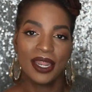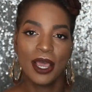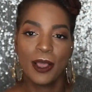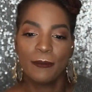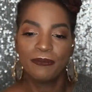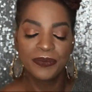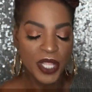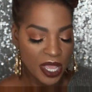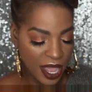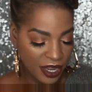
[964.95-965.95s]

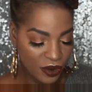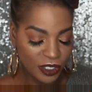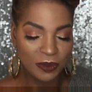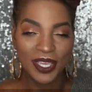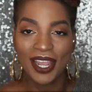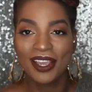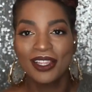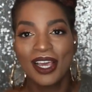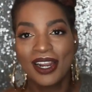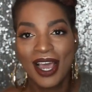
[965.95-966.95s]
I know it's been getting a
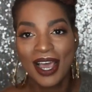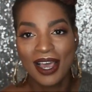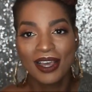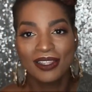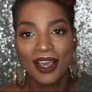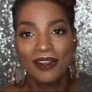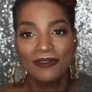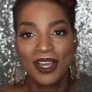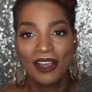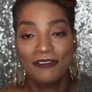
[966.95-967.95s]
lot of